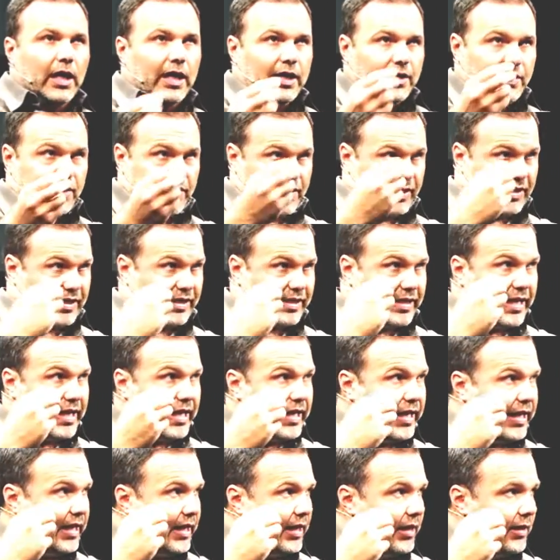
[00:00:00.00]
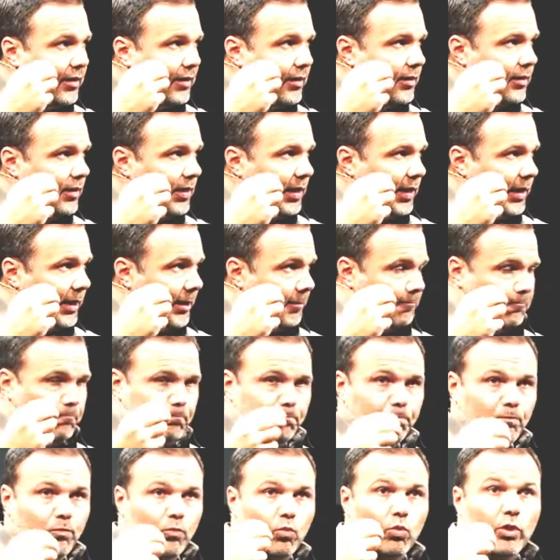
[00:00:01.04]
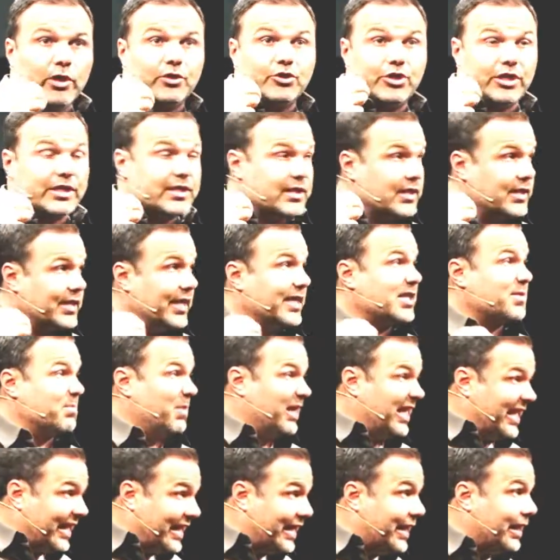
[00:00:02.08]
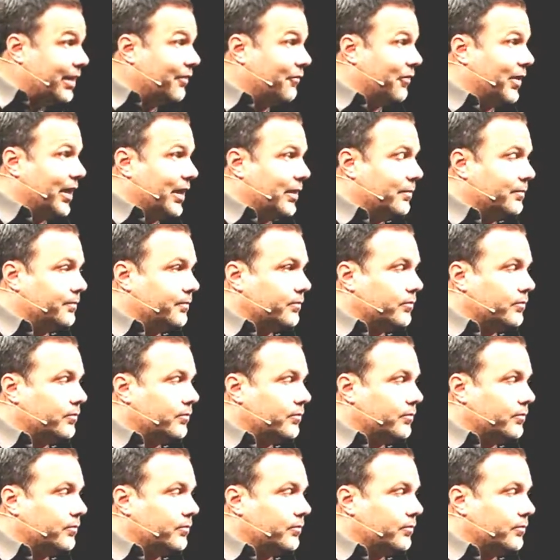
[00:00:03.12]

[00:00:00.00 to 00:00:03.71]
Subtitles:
To see where Jesus has been giving.